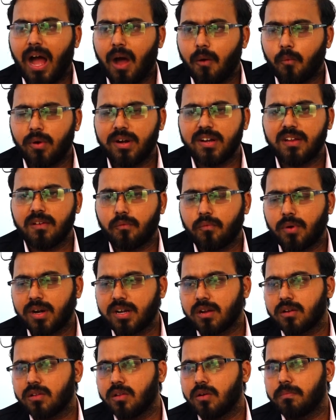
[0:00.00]
What
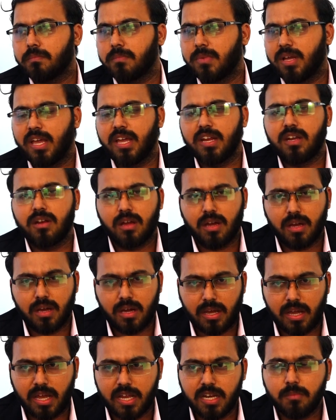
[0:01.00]
are
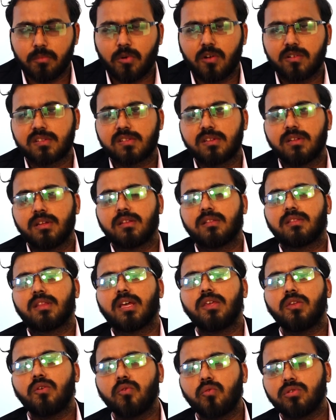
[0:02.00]
the animals
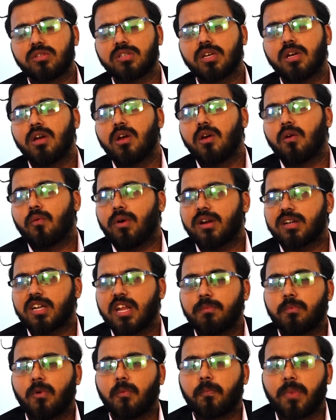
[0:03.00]
they used, what
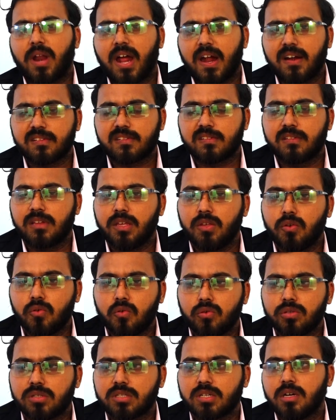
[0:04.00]
type of plants they
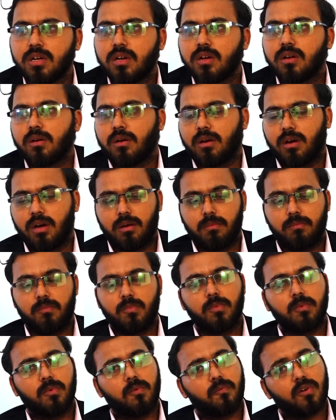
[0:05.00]
used,
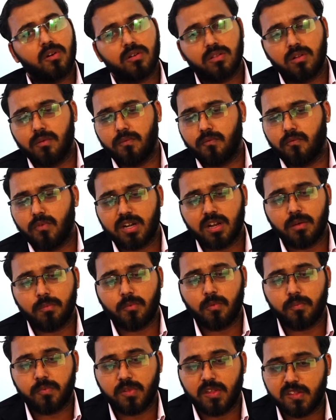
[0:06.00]
for the what type
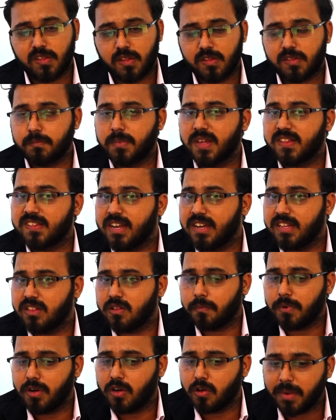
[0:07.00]
of, especially in the
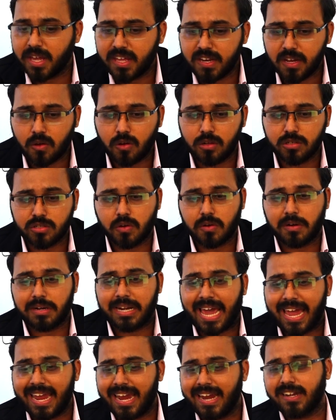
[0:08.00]
field of agriculture,
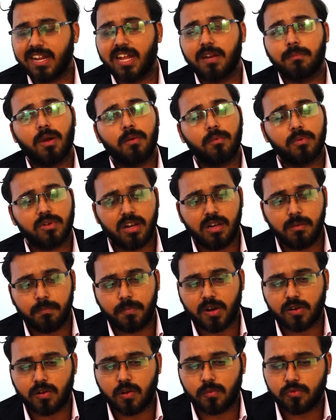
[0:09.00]
diet, environmental
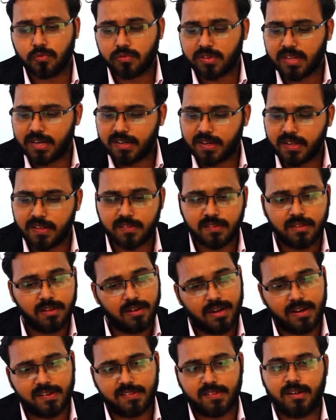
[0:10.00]
impact of societies,
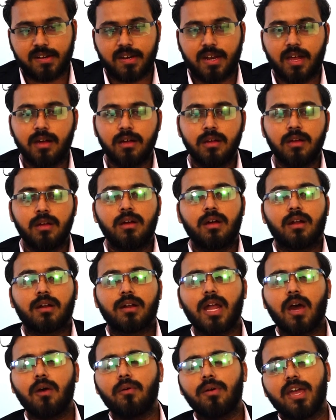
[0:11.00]
etc.
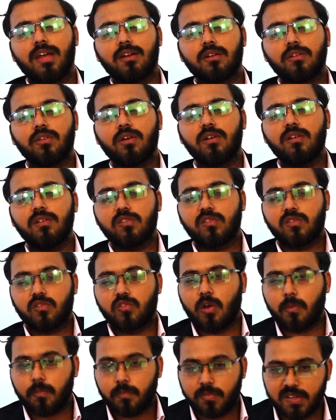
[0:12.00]
Now another
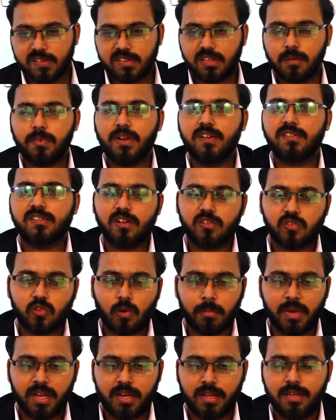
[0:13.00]
sub-disciplines and
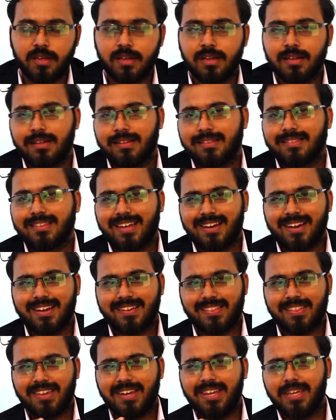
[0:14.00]
summary. There
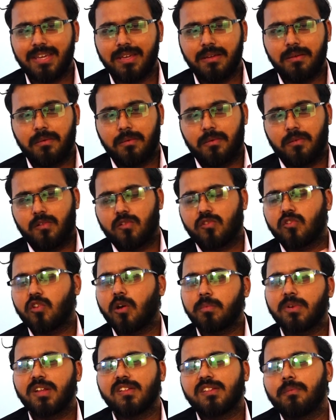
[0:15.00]
are three
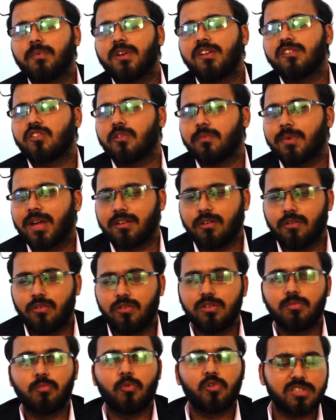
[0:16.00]
sub-disciplines of
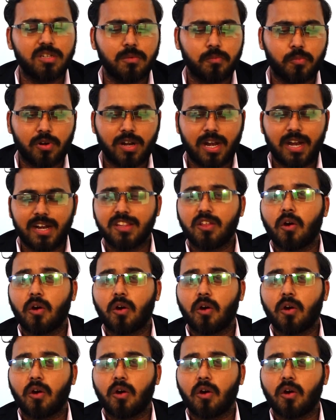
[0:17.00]
archaeology, most importantly